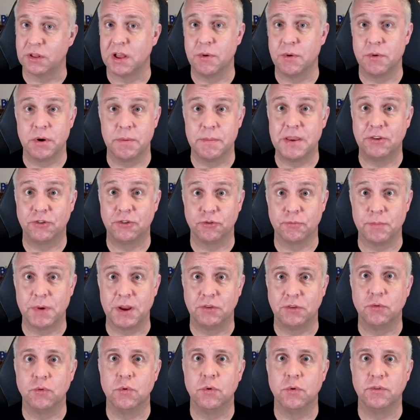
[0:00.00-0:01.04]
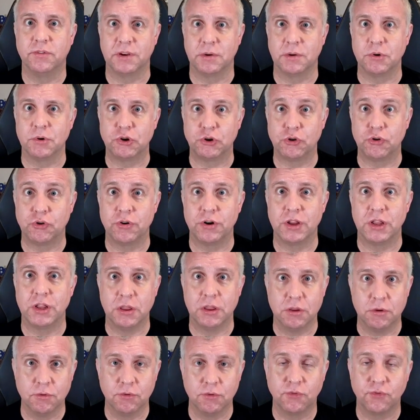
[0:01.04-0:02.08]
I want to make sure my tools are returning
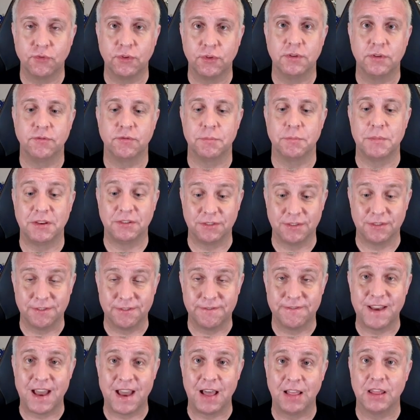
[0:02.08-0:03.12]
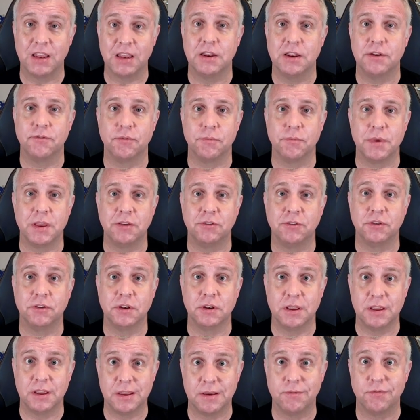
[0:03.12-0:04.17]
useful information, valid
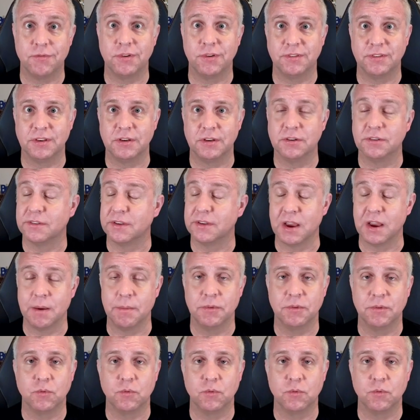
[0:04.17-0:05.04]
information every single time.